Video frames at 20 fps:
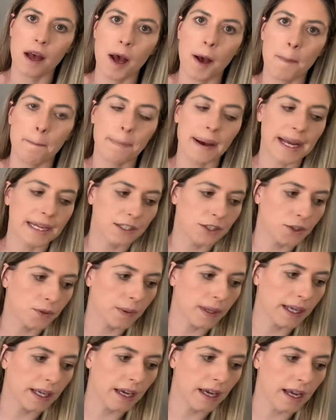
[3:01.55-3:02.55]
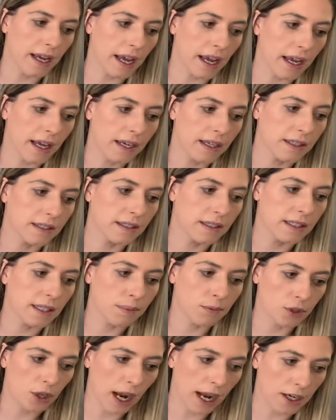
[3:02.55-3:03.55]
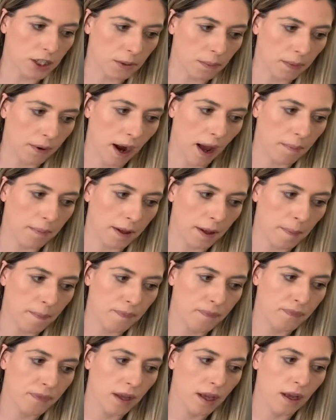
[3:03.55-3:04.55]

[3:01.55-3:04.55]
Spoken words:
by doing a subtraction problem.